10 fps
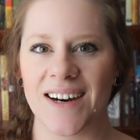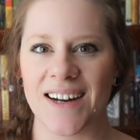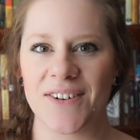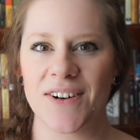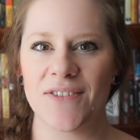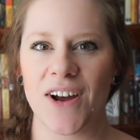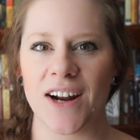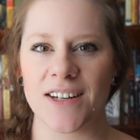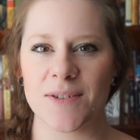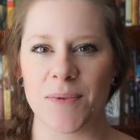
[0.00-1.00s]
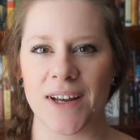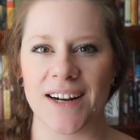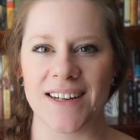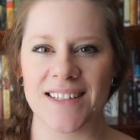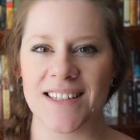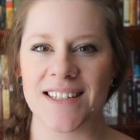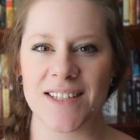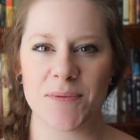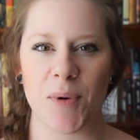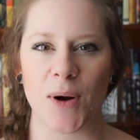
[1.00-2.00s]
I don't even know how to explain it. This
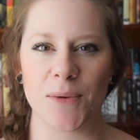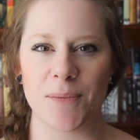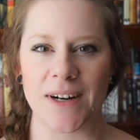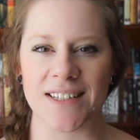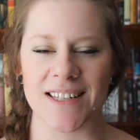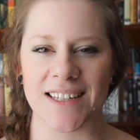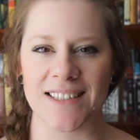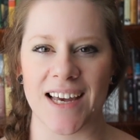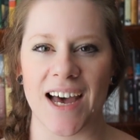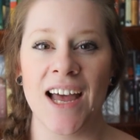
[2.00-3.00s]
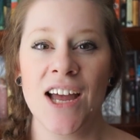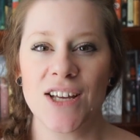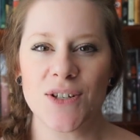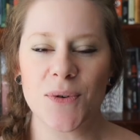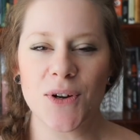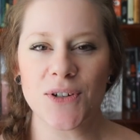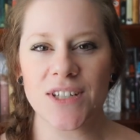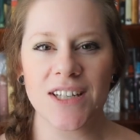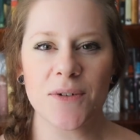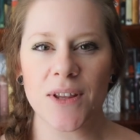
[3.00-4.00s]
is part of my dyslexia. So when you're
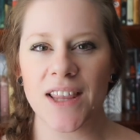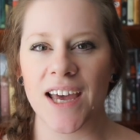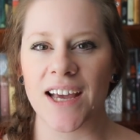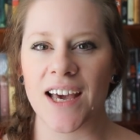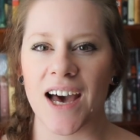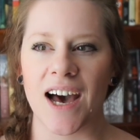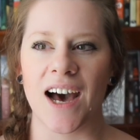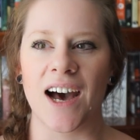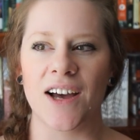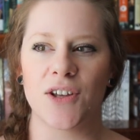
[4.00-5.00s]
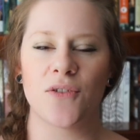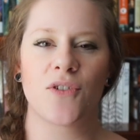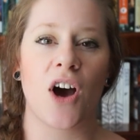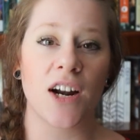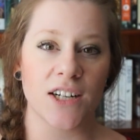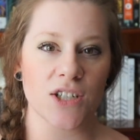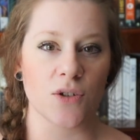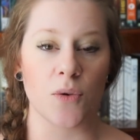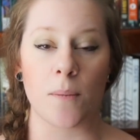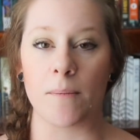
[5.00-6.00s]
dealing with like, you've gone
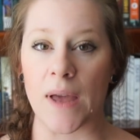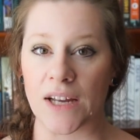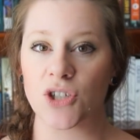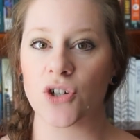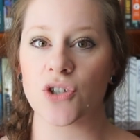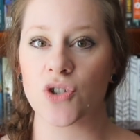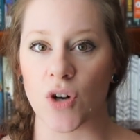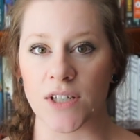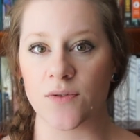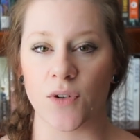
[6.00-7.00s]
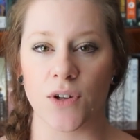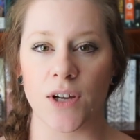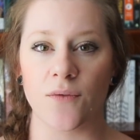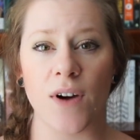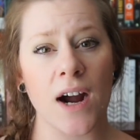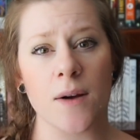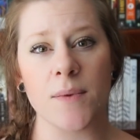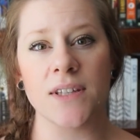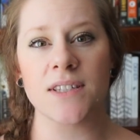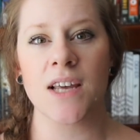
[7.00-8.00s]
into major stressful
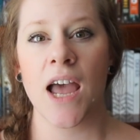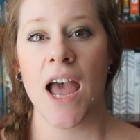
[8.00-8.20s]
environments